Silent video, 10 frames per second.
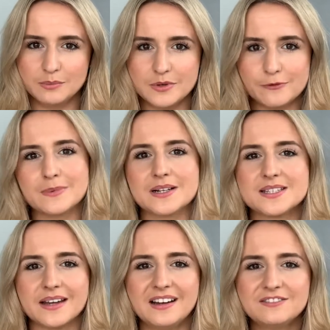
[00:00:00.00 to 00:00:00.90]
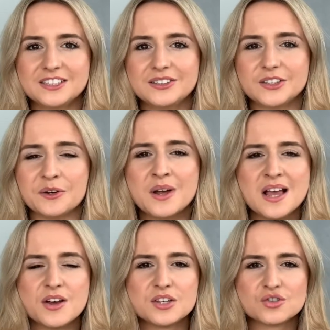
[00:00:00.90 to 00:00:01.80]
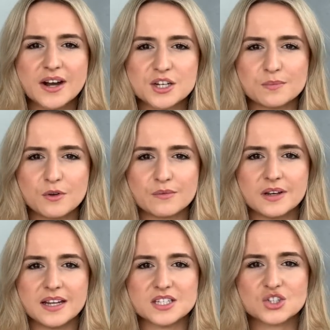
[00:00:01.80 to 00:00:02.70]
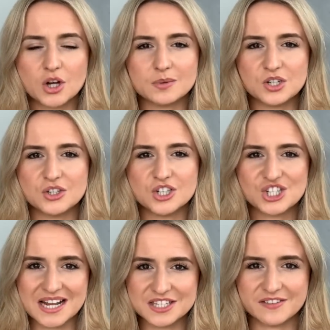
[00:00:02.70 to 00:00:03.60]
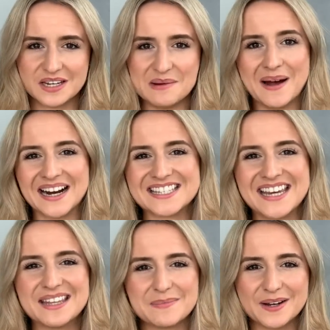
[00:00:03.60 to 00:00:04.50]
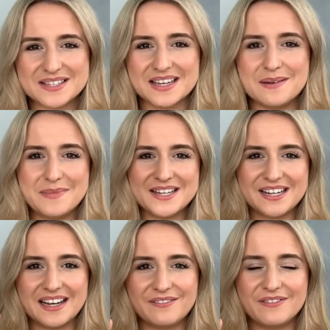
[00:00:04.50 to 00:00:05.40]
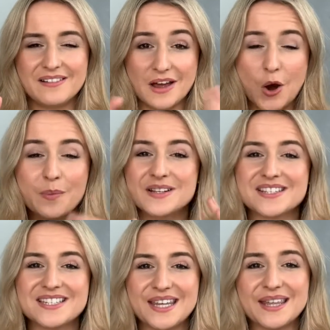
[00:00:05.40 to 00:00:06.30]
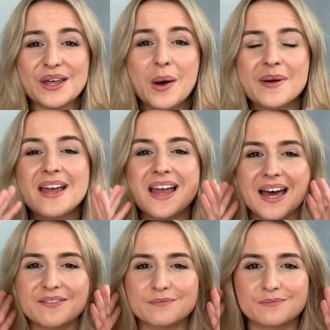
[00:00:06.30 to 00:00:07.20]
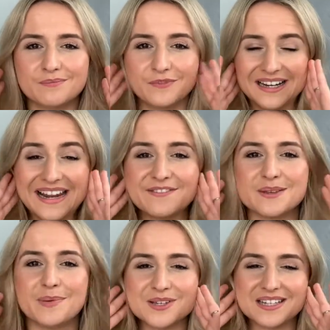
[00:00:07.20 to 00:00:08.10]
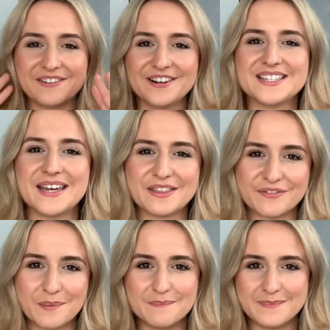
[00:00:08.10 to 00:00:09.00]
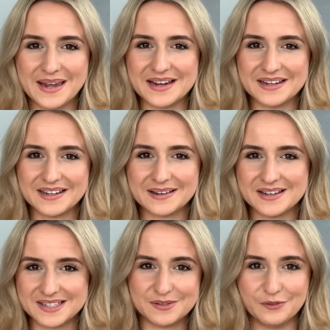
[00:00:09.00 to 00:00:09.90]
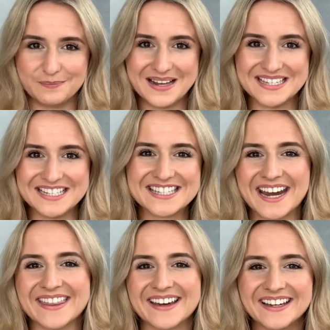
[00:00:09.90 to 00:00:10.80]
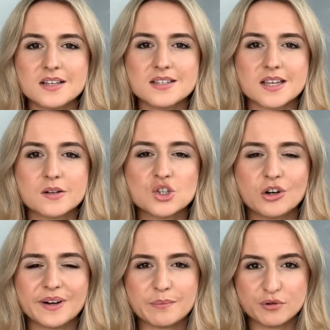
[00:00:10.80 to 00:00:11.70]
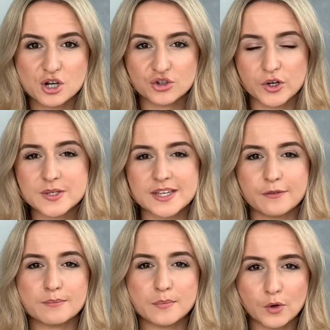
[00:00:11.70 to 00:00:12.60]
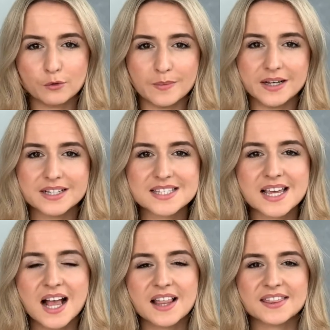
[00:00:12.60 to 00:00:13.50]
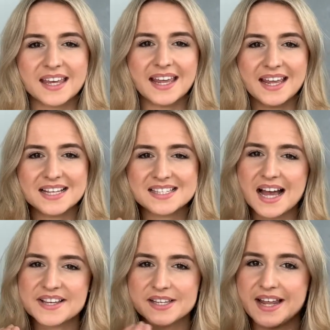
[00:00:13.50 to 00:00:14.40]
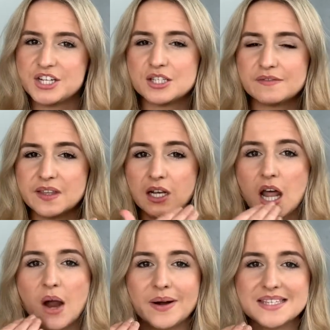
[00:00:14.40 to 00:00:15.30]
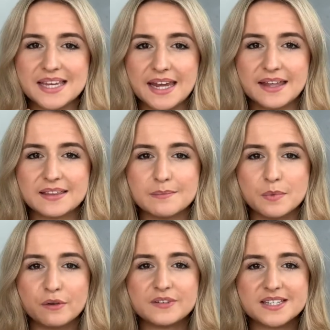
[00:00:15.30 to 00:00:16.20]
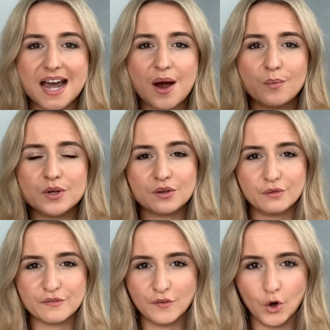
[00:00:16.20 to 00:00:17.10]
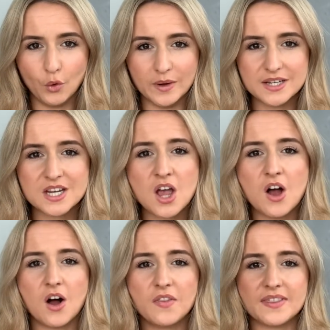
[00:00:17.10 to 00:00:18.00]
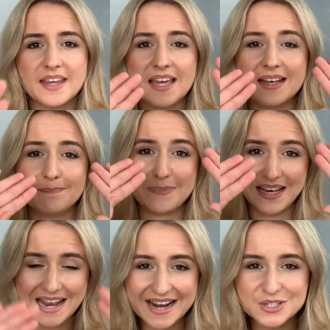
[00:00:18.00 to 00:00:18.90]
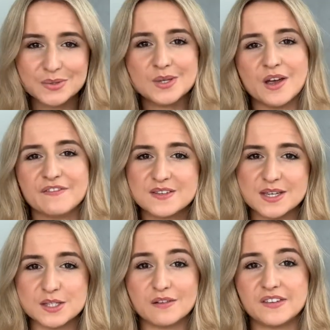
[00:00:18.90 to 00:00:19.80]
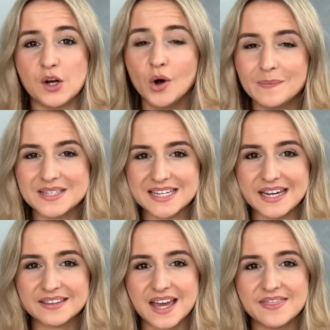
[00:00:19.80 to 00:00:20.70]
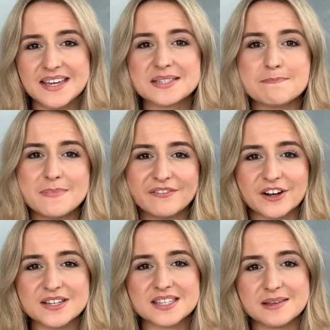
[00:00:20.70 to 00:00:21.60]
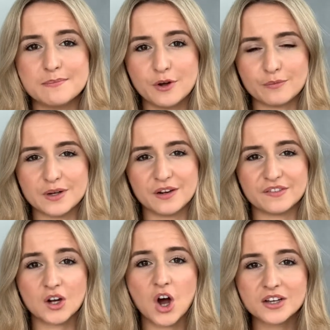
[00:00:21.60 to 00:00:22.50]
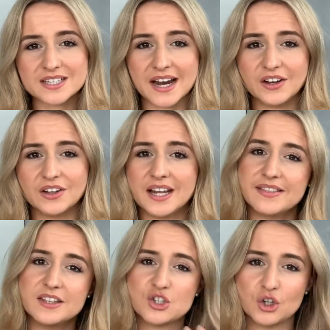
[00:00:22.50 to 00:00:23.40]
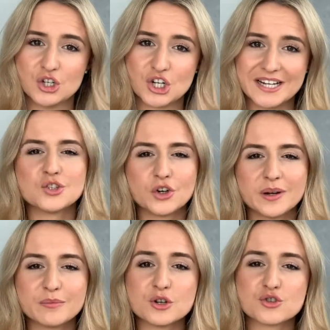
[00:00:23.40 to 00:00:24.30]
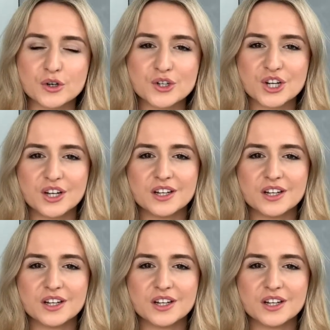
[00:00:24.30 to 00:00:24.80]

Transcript: movement. So if you do a strange movement, it stops you just shattering your back teeth, because it immediately opens the teeth up and relieves the posterior teeth from being sort of bitten together. So during protrusive movements, the incisal edges of the lower teeth move downward and forward on the palatal surfaces of the upper teeth, and this mirrors the movement of the condyle in the jaw joint. During protrusion,